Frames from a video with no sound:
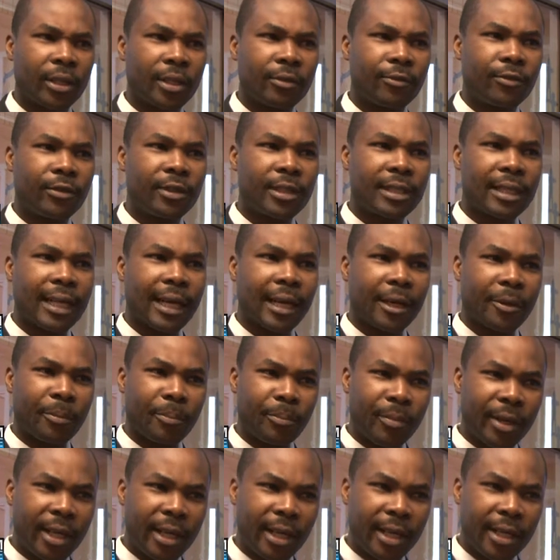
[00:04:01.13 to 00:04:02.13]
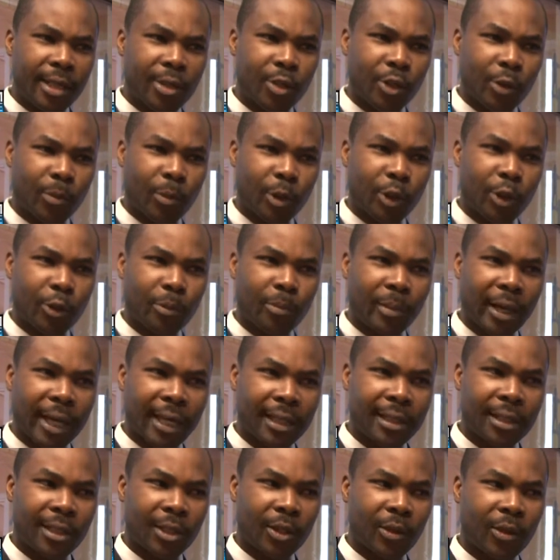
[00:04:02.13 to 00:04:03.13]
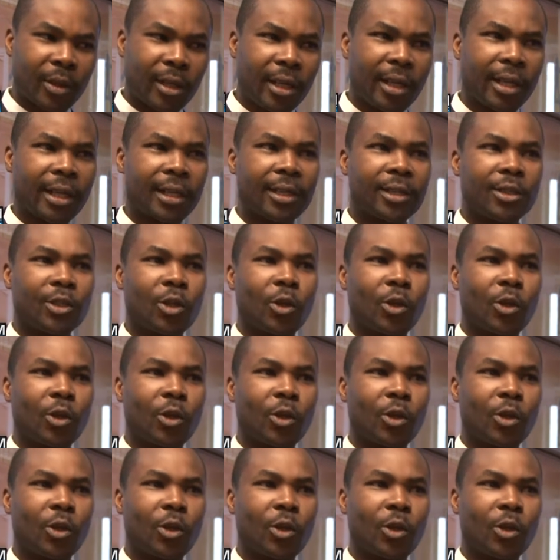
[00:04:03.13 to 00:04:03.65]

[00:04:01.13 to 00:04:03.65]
It feels like bees or motorbikes in your ears